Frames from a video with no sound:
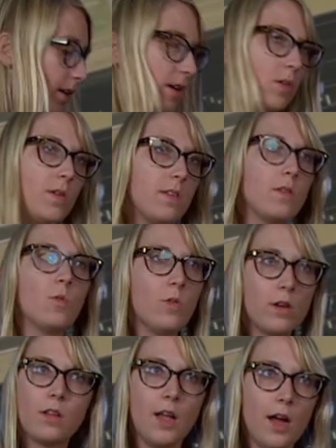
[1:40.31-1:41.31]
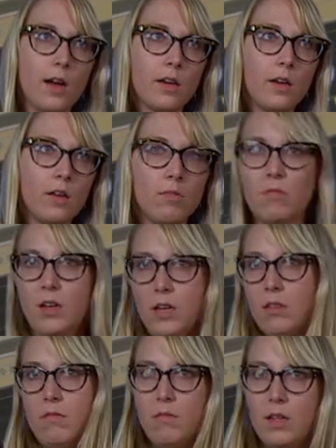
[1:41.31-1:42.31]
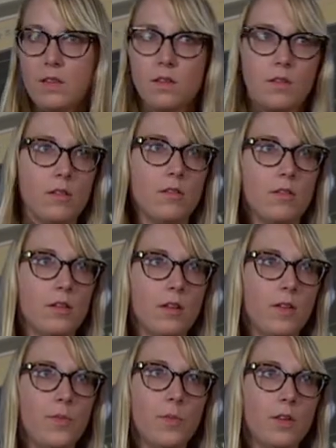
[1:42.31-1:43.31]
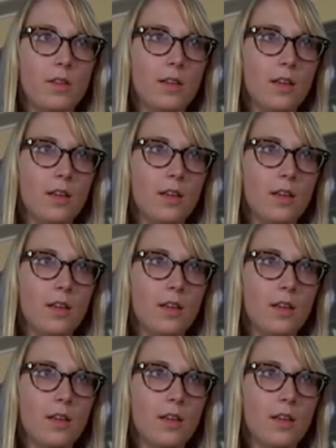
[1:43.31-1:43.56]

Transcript: I know it's one o'clock. And it's that's two, I think that's two. But, uh, yeah.